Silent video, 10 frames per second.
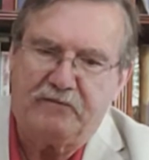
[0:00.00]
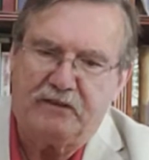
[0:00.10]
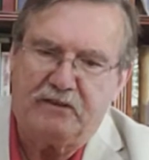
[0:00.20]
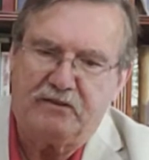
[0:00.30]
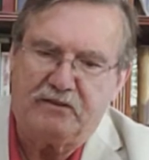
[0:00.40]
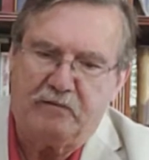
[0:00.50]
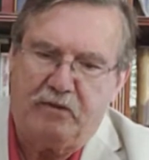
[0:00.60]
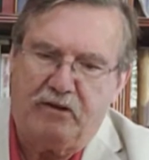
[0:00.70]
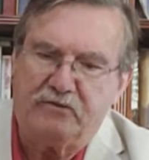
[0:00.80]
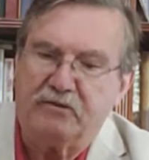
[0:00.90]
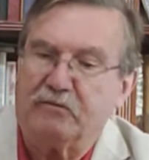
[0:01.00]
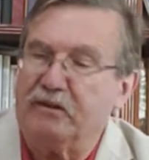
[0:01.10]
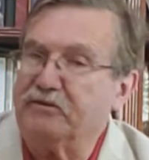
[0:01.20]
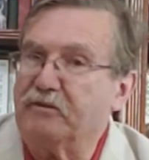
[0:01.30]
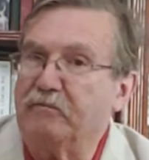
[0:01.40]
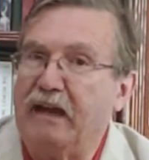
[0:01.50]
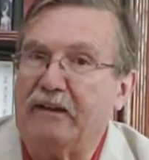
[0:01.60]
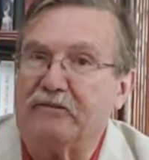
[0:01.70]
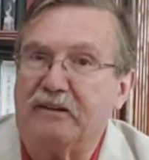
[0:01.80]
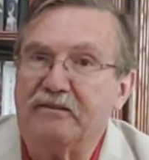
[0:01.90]
This is supposed to, it runs on
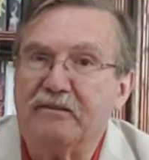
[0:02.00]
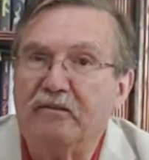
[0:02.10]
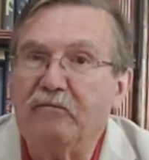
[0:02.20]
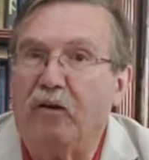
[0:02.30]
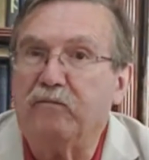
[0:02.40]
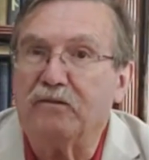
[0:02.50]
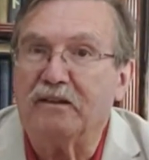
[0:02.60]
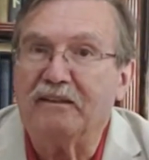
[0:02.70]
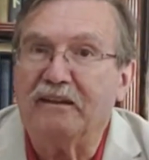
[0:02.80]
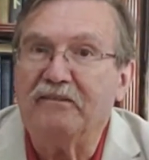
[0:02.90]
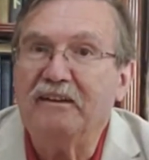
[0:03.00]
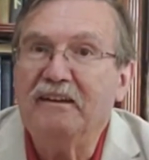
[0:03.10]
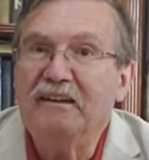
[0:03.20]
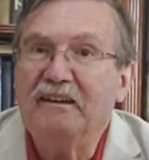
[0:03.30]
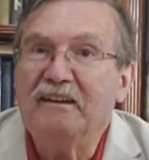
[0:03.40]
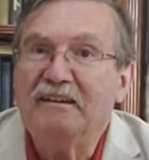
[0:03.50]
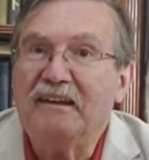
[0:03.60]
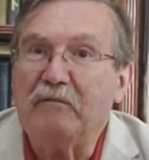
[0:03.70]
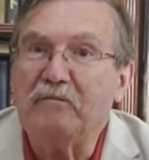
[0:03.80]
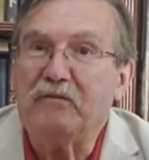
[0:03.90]
batteries. Hopefully they've
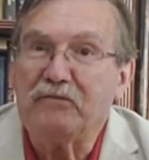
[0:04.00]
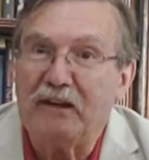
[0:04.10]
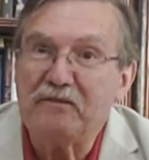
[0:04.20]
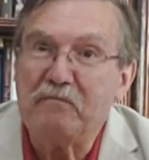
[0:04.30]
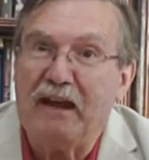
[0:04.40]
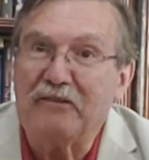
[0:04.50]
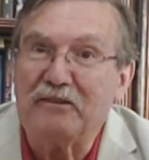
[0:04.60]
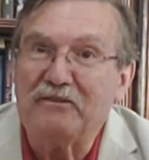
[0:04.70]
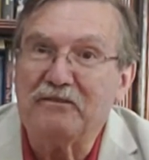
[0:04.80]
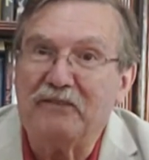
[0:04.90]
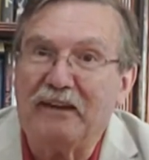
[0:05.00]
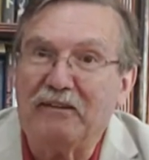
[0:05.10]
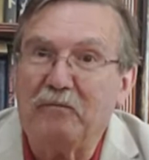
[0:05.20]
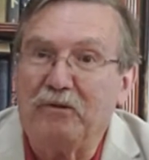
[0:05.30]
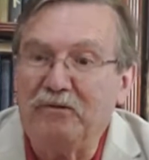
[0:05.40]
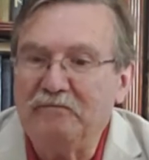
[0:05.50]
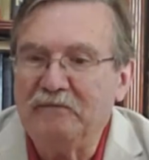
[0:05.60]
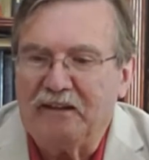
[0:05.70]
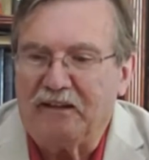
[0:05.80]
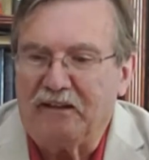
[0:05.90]
kept fresh batteries available.
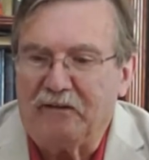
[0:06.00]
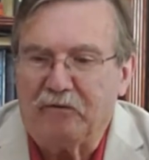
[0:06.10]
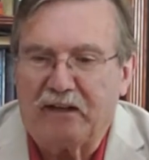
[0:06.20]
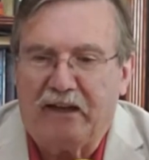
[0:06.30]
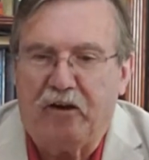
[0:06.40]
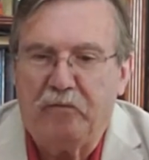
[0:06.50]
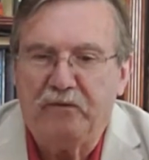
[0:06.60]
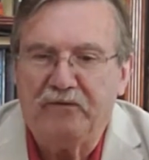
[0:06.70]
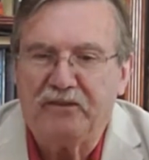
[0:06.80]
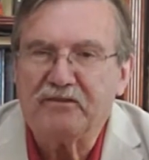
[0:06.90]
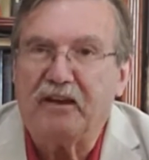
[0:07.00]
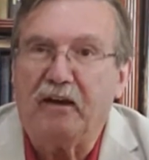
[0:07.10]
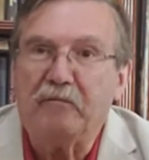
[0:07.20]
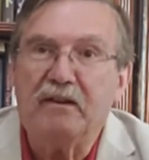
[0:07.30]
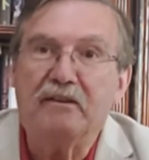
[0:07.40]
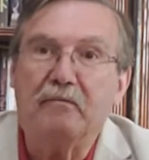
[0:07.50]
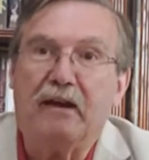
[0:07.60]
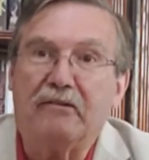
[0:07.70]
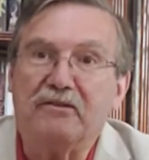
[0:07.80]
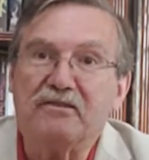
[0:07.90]
When I opened this up, the
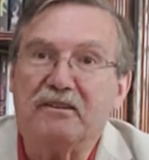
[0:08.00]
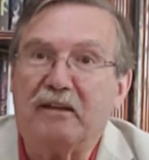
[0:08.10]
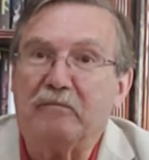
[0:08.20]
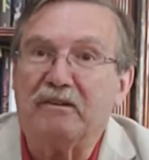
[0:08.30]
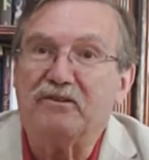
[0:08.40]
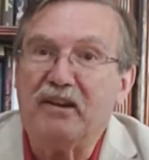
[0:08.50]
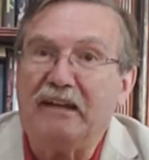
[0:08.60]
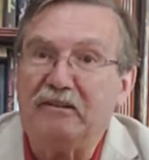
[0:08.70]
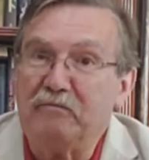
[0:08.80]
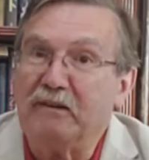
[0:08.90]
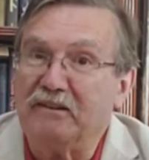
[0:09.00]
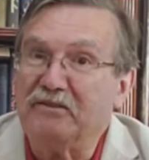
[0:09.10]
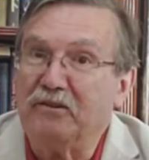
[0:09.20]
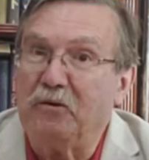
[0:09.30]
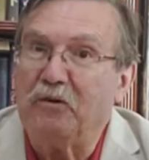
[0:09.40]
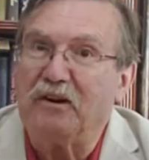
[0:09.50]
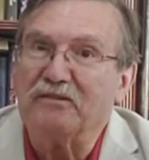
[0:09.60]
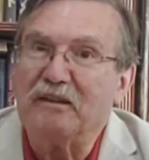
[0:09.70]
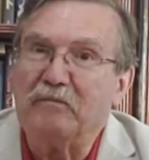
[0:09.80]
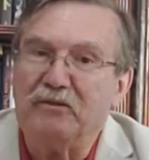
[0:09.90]
batteries had not been changed, but it still
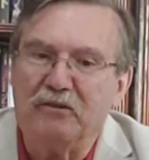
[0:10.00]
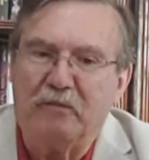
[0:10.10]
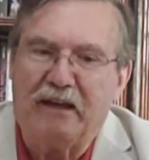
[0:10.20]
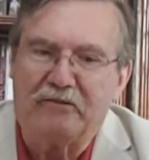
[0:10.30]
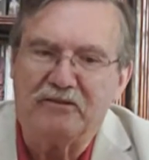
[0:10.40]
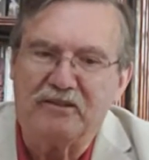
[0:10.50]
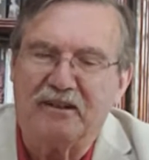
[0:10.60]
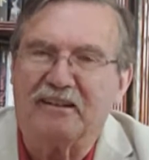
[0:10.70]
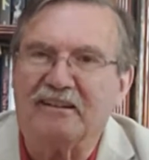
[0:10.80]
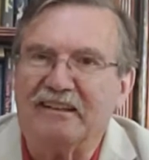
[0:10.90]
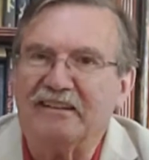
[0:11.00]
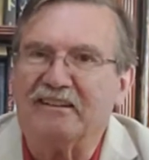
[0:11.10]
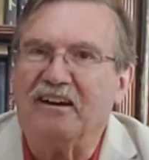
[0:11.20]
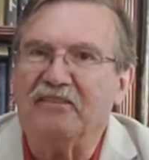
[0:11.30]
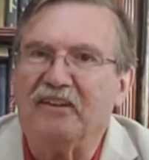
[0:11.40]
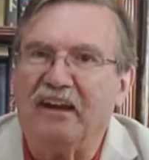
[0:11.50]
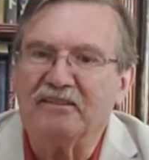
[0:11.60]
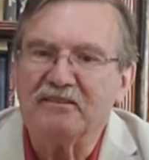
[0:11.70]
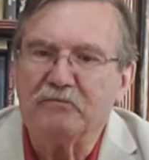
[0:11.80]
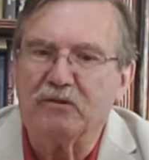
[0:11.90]
works. I put new batteries in and cleaned the
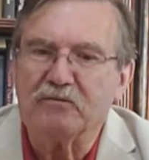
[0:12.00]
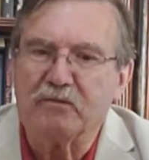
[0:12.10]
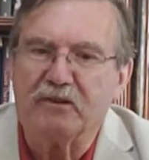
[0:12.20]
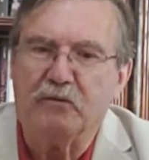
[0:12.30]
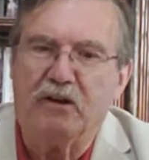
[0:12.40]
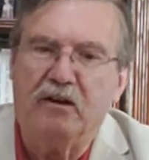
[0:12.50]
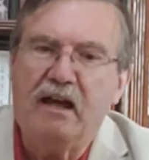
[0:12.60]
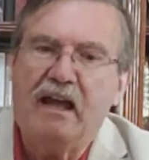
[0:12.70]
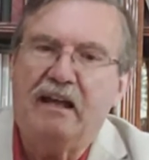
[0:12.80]
contacts. It works pretty well.